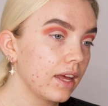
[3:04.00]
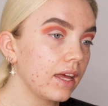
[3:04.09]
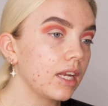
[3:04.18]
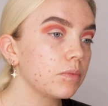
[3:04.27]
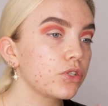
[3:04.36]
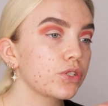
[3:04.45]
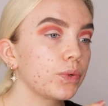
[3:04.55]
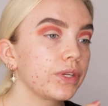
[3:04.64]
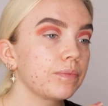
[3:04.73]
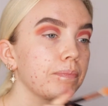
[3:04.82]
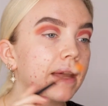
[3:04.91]
And I'm just
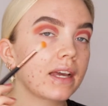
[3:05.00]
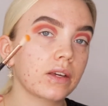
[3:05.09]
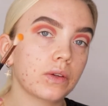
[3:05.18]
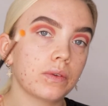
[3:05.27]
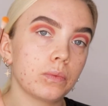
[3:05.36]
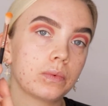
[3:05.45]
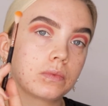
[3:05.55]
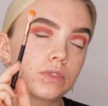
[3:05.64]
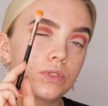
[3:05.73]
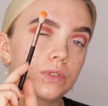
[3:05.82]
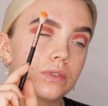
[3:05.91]
going back
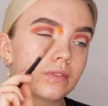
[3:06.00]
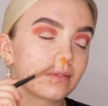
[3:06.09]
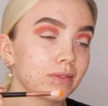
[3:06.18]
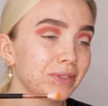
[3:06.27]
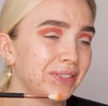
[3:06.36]
to